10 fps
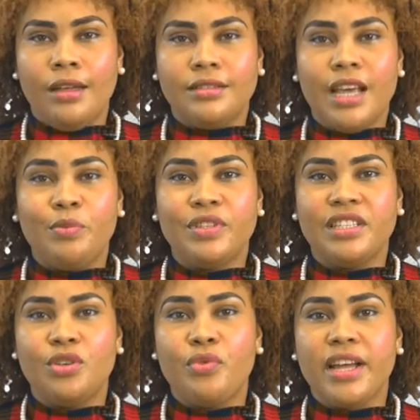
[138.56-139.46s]

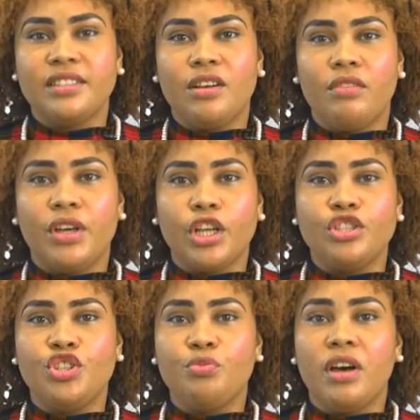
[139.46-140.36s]
Deputy Director of the
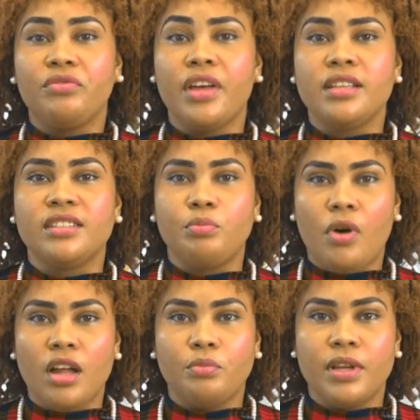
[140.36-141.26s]
Consumer Affairs
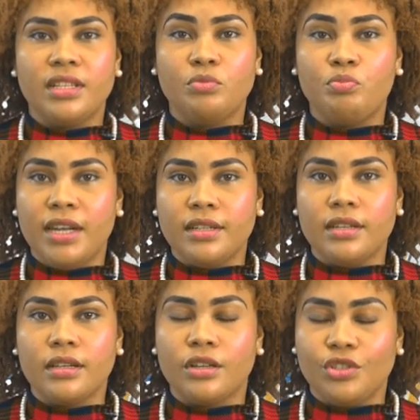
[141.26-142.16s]
Department,
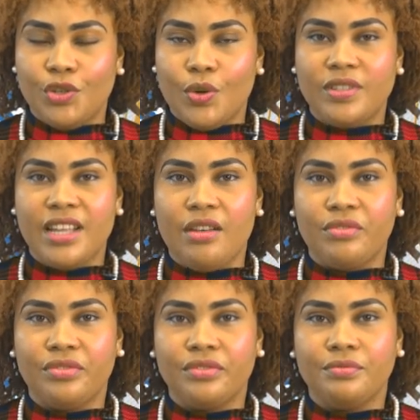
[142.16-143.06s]
Benedict Joseph.